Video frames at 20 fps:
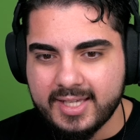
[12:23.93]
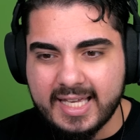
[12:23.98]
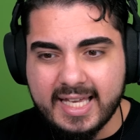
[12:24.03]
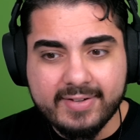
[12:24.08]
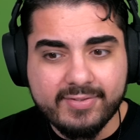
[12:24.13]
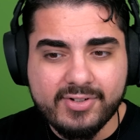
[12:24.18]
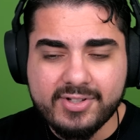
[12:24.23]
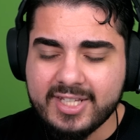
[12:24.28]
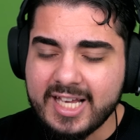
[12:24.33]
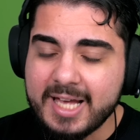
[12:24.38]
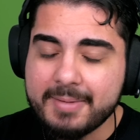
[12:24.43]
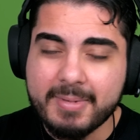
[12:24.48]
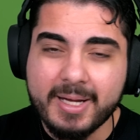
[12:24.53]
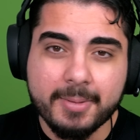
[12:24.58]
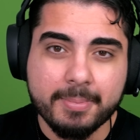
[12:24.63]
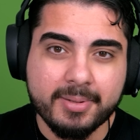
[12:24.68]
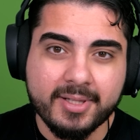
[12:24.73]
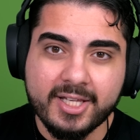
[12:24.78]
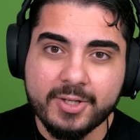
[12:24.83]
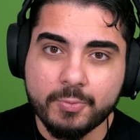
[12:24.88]
Every time I
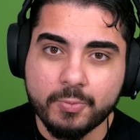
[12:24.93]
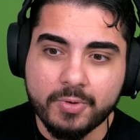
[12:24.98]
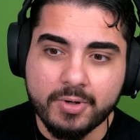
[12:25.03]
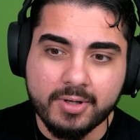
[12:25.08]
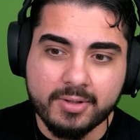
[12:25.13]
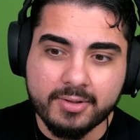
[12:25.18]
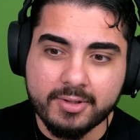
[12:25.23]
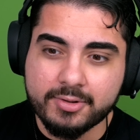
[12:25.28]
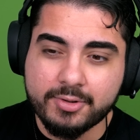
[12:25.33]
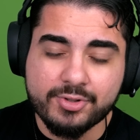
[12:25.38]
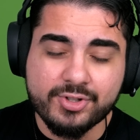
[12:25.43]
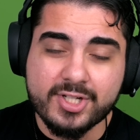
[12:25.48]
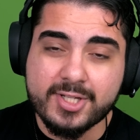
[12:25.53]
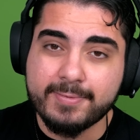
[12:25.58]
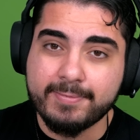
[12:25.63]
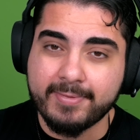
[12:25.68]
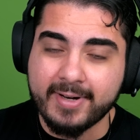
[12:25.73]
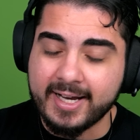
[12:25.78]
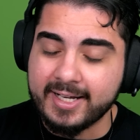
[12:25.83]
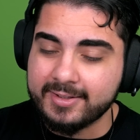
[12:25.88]
play Warlord or just
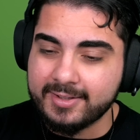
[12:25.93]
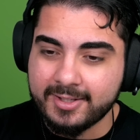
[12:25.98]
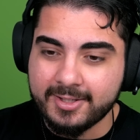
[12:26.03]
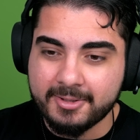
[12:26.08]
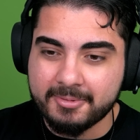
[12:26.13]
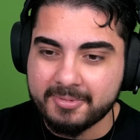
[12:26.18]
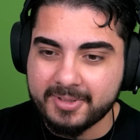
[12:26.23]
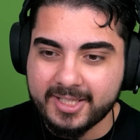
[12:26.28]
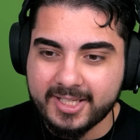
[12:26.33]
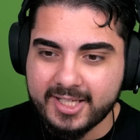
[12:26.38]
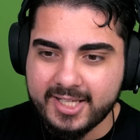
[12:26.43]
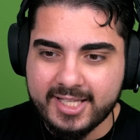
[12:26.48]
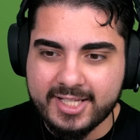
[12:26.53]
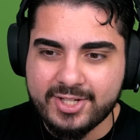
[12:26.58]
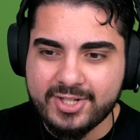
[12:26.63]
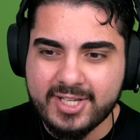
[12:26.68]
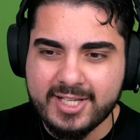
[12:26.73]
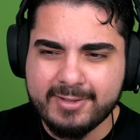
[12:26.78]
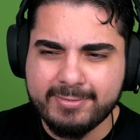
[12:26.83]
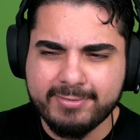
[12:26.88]
fight him,
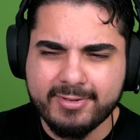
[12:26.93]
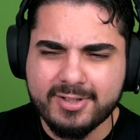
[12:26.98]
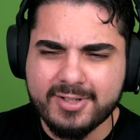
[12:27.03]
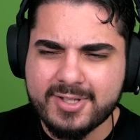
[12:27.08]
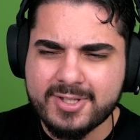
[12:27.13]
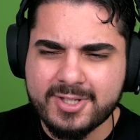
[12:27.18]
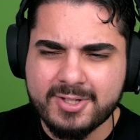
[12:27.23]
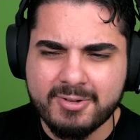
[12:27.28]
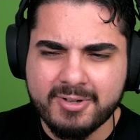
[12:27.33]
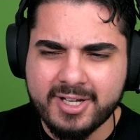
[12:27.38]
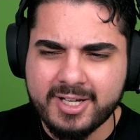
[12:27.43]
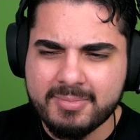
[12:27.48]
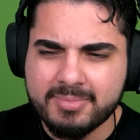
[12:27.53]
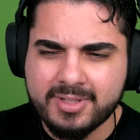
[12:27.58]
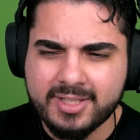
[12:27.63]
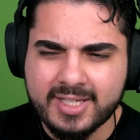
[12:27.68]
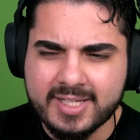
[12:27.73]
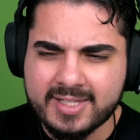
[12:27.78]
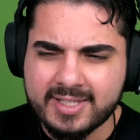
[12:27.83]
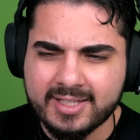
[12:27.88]
it, it feels so
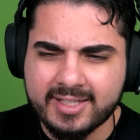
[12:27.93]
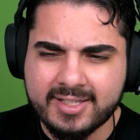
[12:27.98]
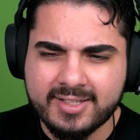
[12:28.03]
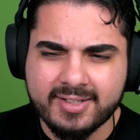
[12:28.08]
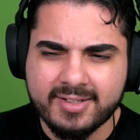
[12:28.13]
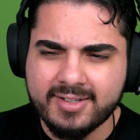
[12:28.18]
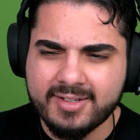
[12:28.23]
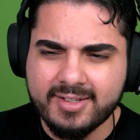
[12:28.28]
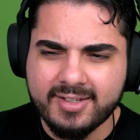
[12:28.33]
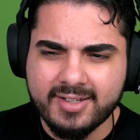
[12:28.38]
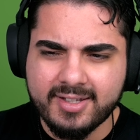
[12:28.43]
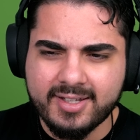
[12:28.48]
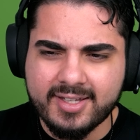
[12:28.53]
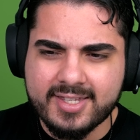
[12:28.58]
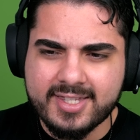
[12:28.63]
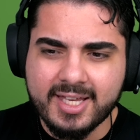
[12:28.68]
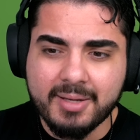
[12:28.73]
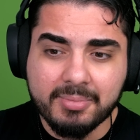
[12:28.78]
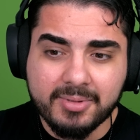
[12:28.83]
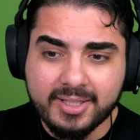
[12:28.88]
empty. It's like...
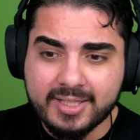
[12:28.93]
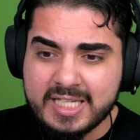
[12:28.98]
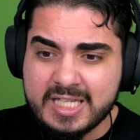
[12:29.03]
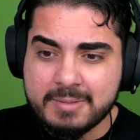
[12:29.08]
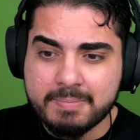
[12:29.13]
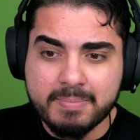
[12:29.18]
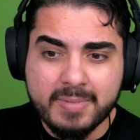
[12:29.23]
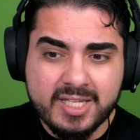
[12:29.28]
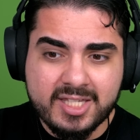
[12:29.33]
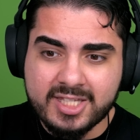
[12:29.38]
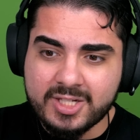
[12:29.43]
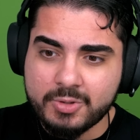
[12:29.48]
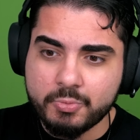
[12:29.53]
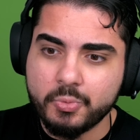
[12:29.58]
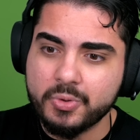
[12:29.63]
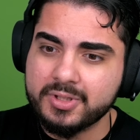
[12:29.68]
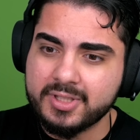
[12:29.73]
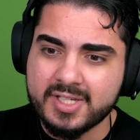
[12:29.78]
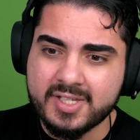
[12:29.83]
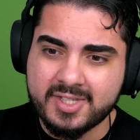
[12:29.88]
Something is missing with this